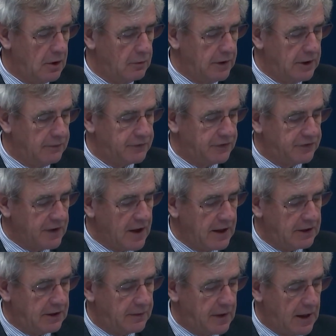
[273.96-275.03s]
We have
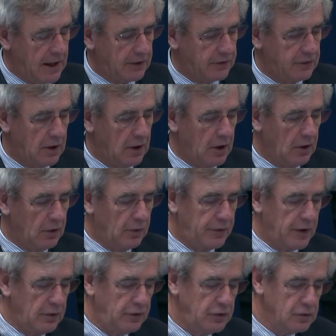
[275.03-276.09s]
decided that,
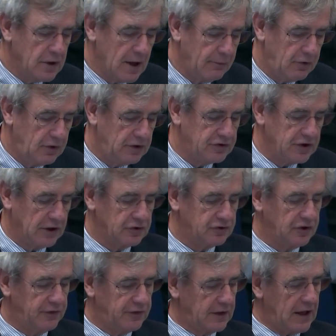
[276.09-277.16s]
although newcomer
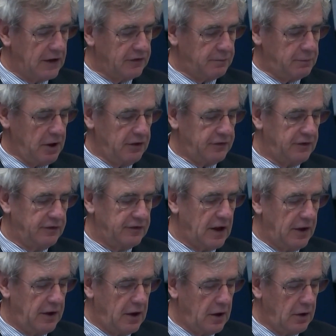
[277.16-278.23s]
injunctions against persons
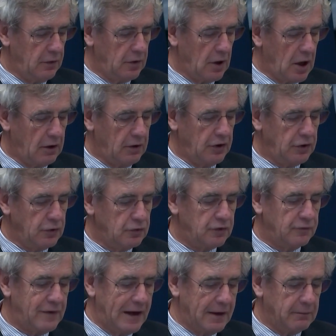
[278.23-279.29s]
unknown are a new
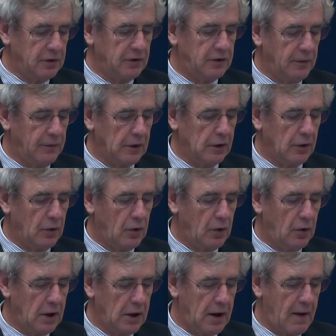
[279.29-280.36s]
development in the
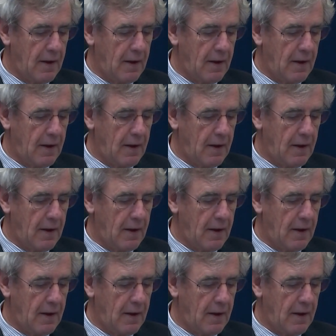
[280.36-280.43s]
law,